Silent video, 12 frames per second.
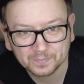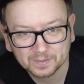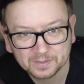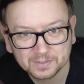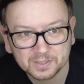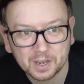
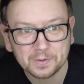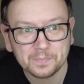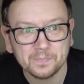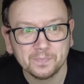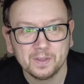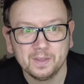So
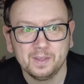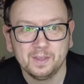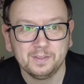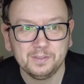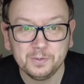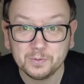
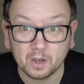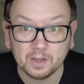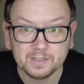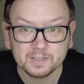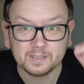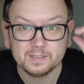you
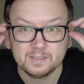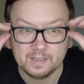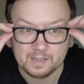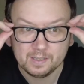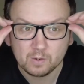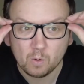guys can
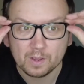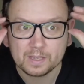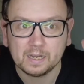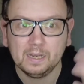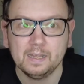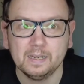see quite
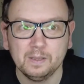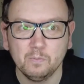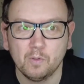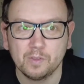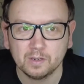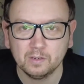clearly
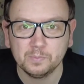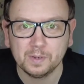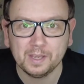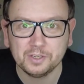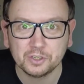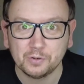what the
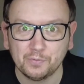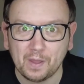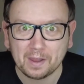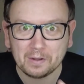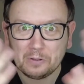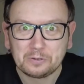illumination
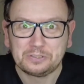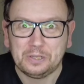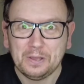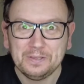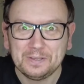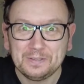effect looks
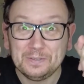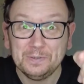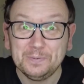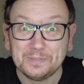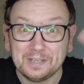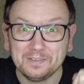like
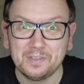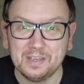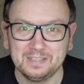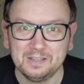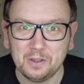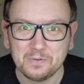using
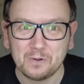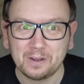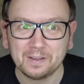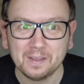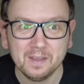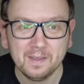this light
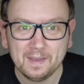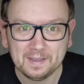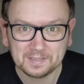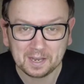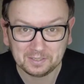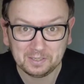ring.
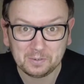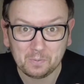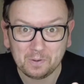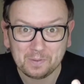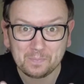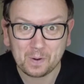It's actually
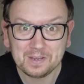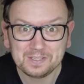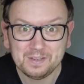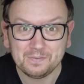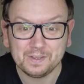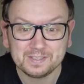quite
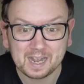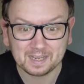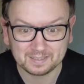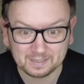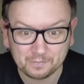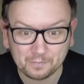impressive. It's
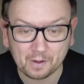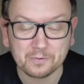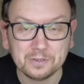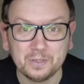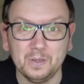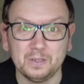actually
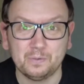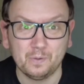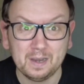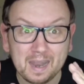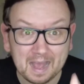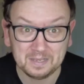very good for
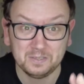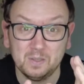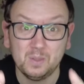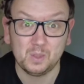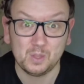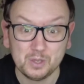less
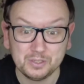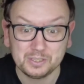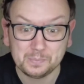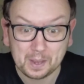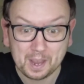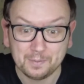than
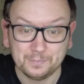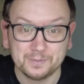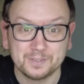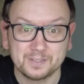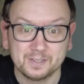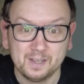
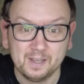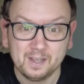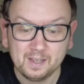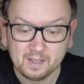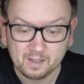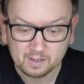£30.
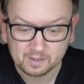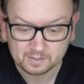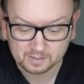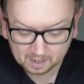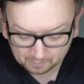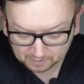So there we